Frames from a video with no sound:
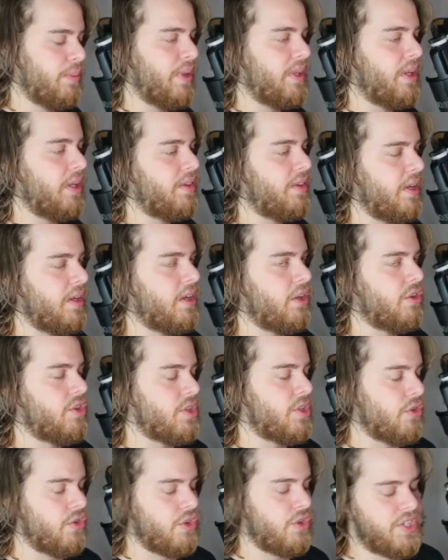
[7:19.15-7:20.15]
but I think it
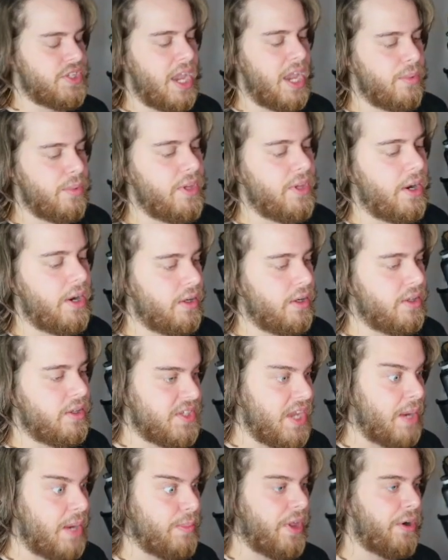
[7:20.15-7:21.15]
searches
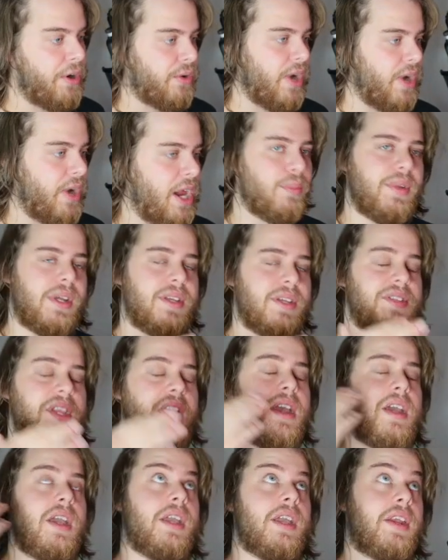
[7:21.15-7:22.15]
cyber dark realm because
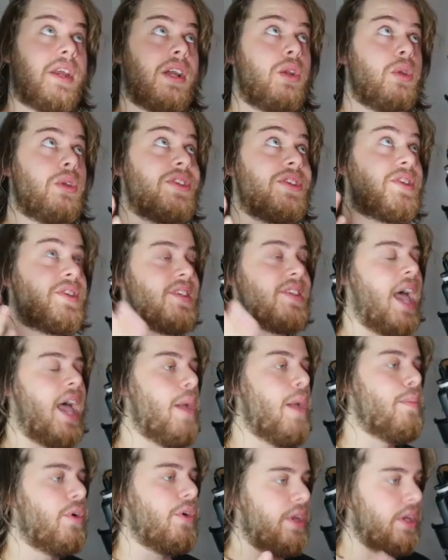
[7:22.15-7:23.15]
it includes
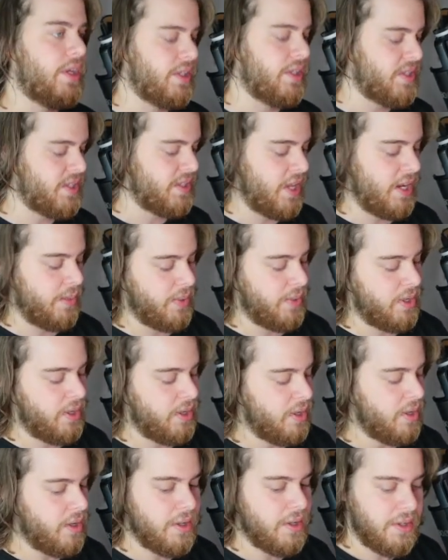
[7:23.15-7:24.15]
cyber in its name.
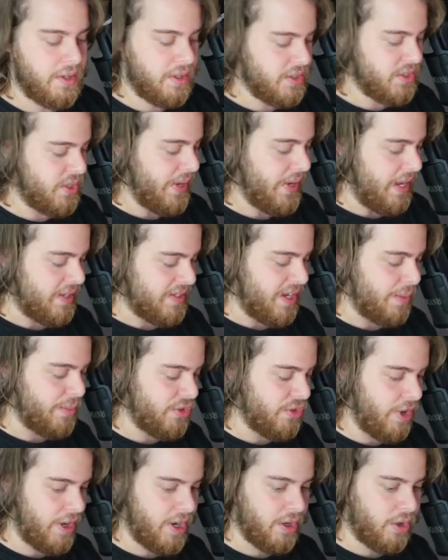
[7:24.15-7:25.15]
So yeah, Cyber
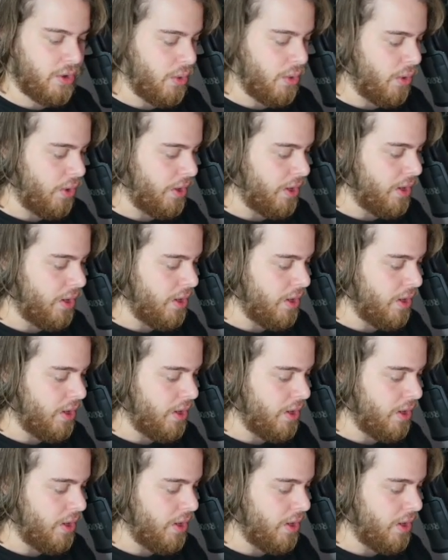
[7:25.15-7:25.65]
Dragon Core.